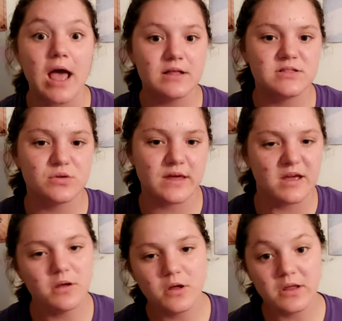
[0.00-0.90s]
So
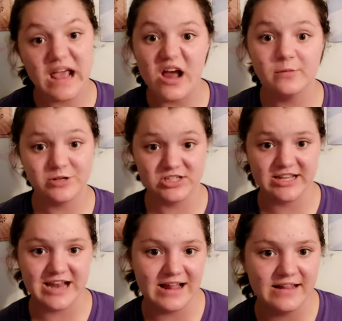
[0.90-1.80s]
they, yeah, her
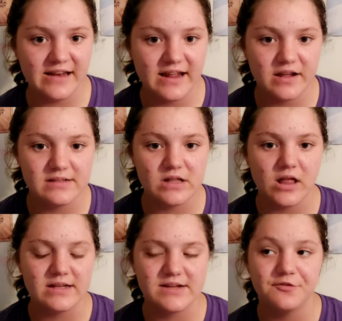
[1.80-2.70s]
personality is a
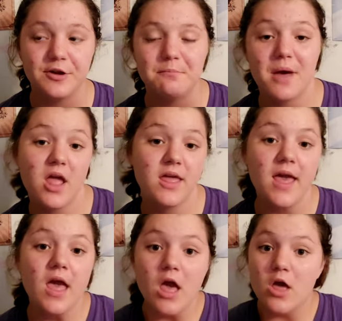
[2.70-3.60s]
lot different, but
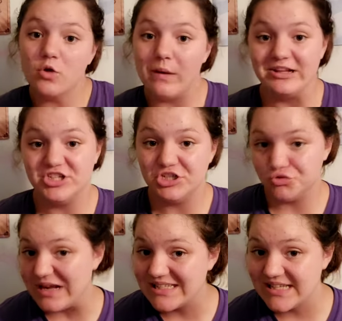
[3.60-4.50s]
the way she
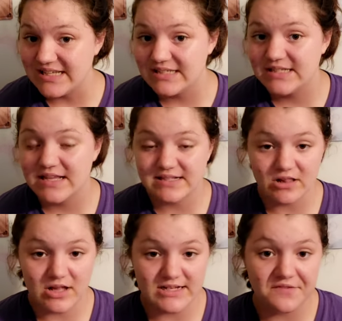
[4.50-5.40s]
dresses is a
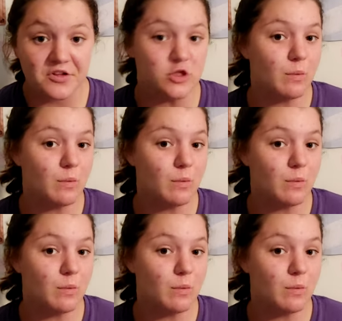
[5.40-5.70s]
lot different.